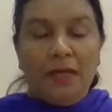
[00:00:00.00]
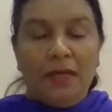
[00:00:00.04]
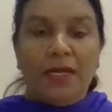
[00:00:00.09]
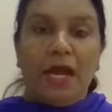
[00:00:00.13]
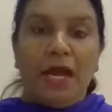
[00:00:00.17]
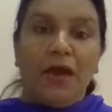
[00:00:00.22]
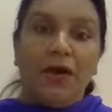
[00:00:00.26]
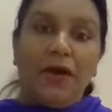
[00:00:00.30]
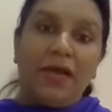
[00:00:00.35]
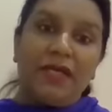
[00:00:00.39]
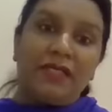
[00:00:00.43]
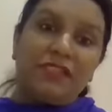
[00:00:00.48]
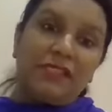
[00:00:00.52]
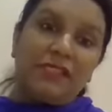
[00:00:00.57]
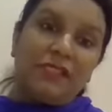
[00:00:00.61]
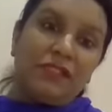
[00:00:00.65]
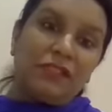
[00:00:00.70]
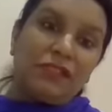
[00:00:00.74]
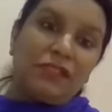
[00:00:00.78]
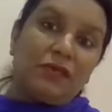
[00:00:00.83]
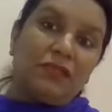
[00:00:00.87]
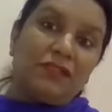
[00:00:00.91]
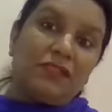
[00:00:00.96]
Now, as
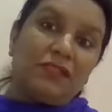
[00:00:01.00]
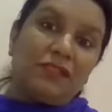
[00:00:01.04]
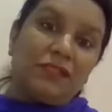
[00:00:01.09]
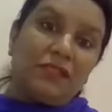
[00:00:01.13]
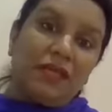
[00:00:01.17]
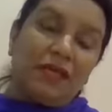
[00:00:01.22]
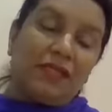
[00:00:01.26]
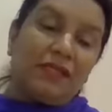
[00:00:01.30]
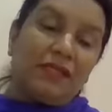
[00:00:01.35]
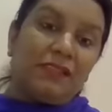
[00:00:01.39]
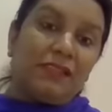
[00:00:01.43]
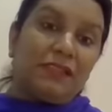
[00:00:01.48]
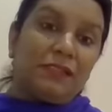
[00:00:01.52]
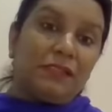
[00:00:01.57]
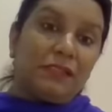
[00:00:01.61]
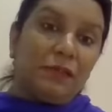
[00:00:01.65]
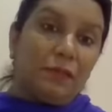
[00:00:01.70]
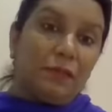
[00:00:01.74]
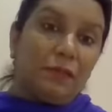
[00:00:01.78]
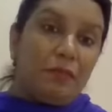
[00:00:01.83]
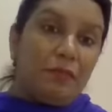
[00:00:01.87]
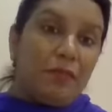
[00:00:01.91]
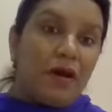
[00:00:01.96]
he's gone 6
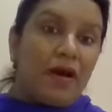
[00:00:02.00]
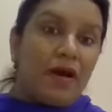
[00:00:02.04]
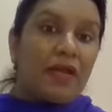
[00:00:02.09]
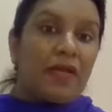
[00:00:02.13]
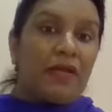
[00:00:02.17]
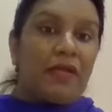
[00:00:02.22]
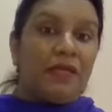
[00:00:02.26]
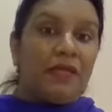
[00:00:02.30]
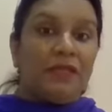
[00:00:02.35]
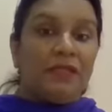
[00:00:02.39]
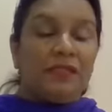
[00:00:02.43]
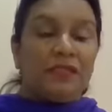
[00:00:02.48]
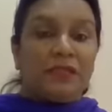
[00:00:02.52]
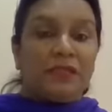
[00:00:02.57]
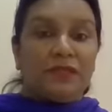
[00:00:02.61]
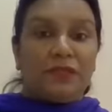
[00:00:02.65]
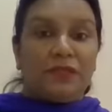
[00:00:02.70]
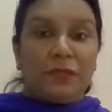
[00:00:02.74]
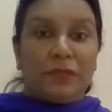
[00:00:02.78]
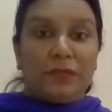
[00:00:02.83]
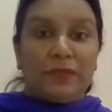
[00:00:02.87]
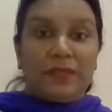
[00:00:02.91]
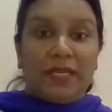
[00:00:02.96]
miles,
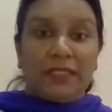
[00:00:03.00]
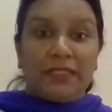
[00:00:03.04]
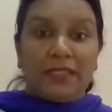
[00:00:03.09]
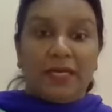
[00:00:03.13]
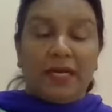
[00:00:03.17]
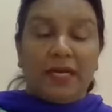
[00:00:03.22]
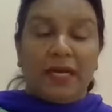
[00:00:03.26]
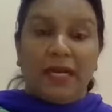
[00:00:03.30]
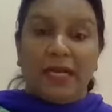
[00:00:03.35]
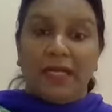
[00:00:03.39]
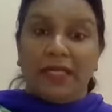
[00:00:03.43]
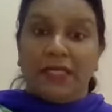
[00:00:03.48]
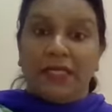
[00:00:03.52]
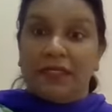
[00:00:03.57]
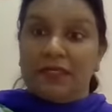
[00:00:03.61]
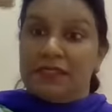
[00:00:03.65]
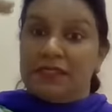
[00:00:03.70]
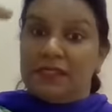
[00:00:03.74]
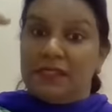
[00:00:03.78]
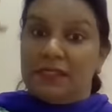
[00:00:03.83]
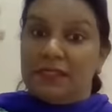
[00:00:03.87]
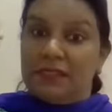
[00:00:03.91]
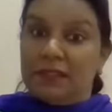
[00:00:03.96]
and from that height, he
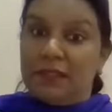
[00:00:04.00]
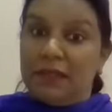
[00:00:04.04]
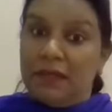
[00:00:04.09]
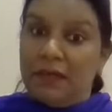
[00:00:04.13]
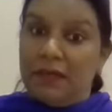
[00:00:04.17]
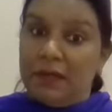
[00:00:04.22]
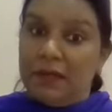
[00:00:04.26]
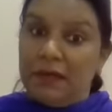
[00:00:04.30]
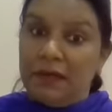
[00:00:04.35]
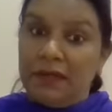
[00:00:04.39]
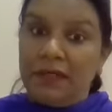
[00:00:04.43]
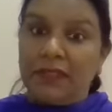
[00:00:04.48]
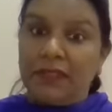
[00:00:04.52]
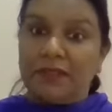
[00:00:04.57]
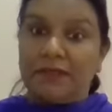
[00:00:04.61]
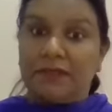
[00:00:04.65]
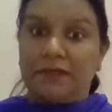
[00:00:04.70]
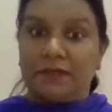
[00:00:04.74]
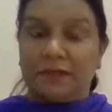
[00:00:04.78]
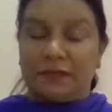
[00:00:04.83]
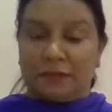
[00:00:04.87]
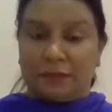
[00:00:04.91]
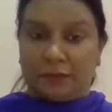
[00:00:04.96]
can see the
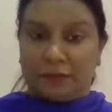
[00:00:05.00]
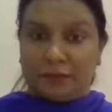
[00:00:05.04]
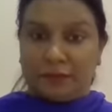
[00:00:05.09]
earth.